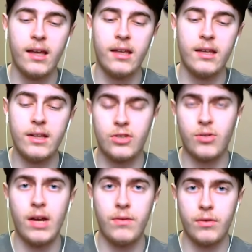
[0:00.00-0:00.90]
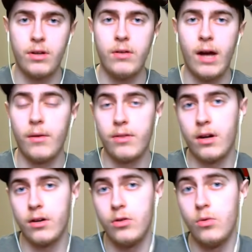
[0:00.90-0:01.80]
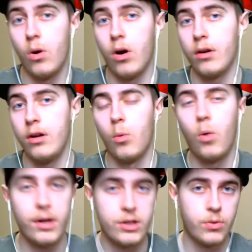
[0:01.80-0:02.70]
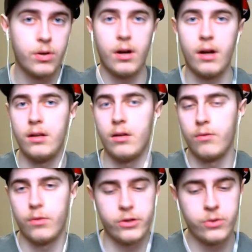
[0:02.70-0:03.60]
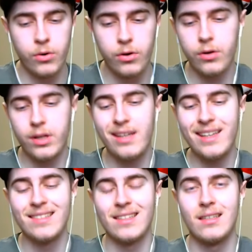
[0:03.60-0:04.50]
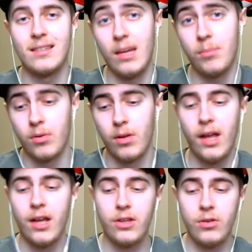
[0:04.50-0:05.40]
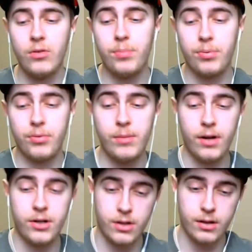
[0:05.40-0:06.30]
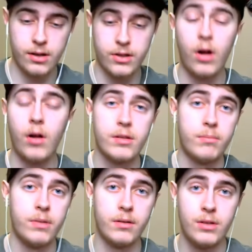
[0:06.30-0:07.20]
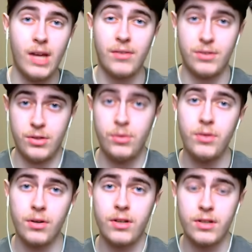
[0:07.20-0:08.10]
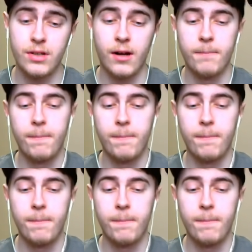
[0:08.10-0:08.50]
is great for you out there who are wanting to work on, you know, first order, he is a staple. You pretty much on his halt ability, you have a two turn stun.